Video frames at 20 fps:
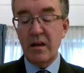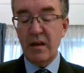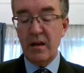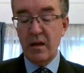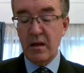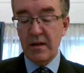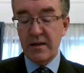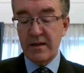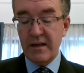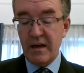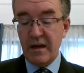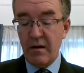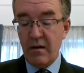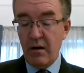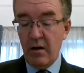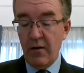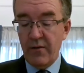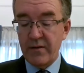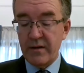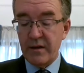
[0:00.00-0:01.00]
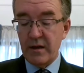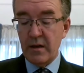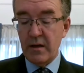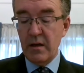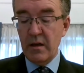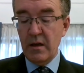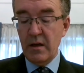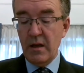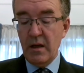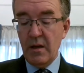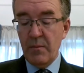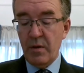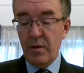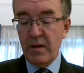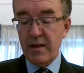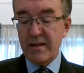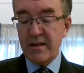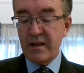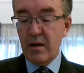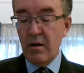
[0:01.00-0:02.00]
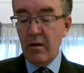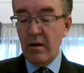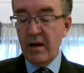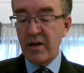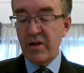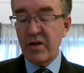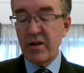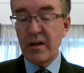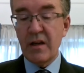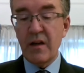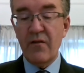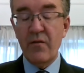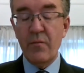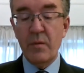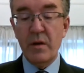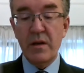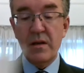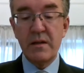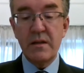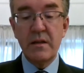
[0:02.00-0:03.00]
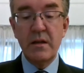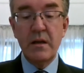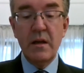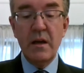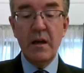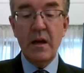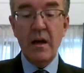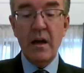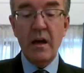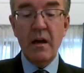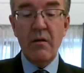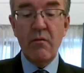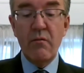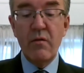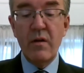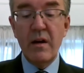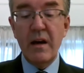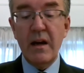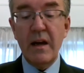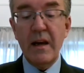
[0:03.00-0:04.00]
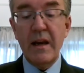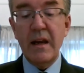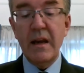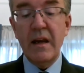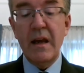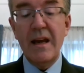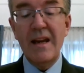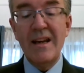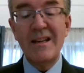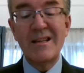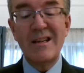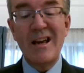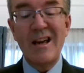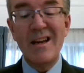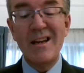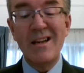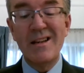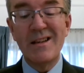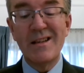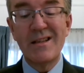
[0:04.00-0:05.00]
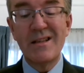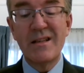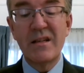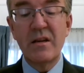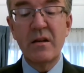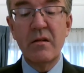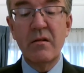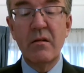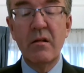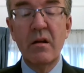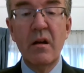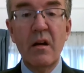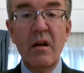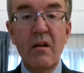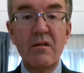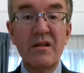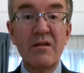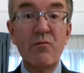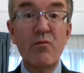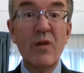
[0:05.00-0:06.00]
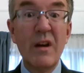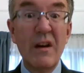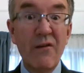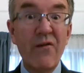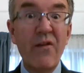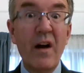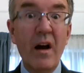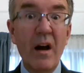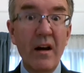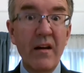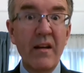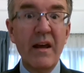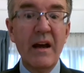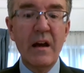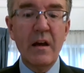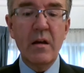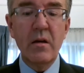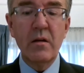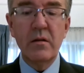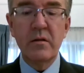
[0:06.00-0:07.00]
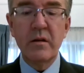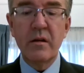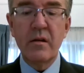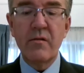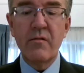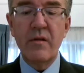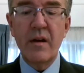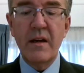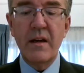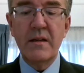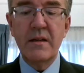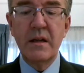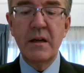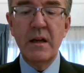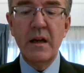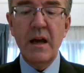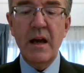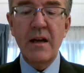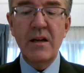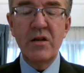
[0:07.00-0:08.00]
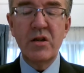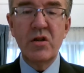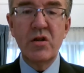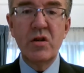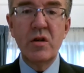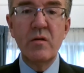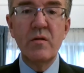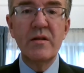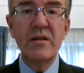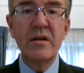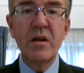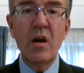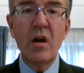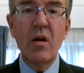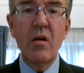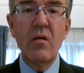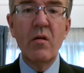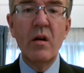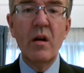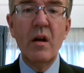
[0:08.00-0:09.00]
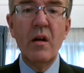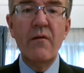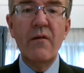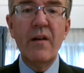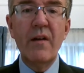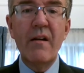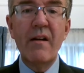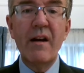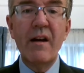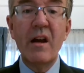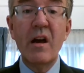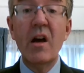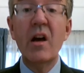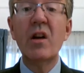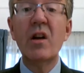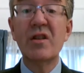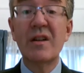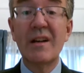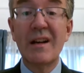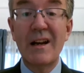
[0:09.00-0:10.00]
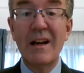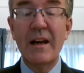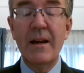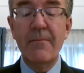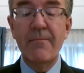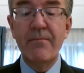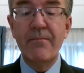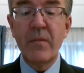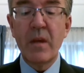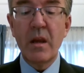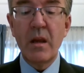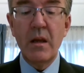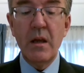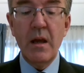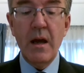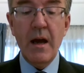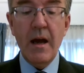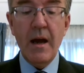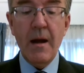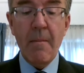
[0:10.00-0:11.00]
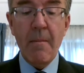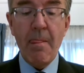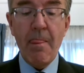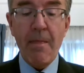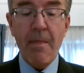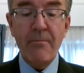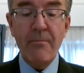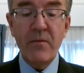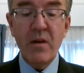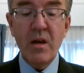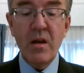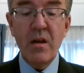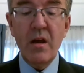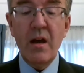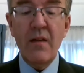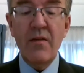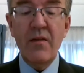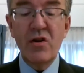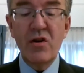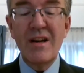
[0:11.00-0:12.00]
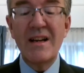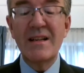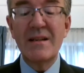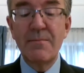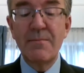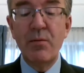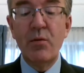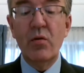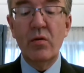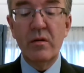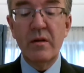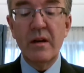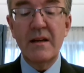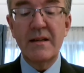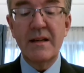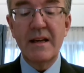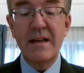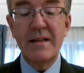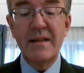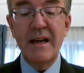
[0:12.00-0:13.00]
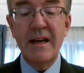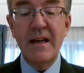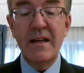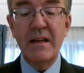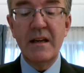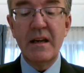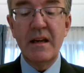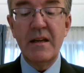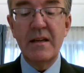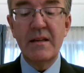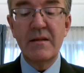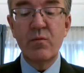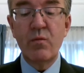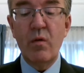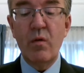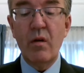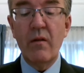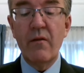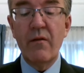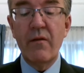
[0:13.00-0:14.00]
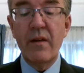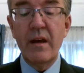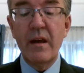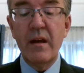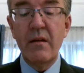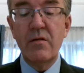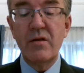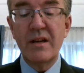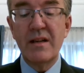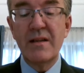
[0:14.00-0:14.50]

years thereafter. But this coalition government really intends to refine that golden thread and to do so very urgently. And the transport, as I said, is one of the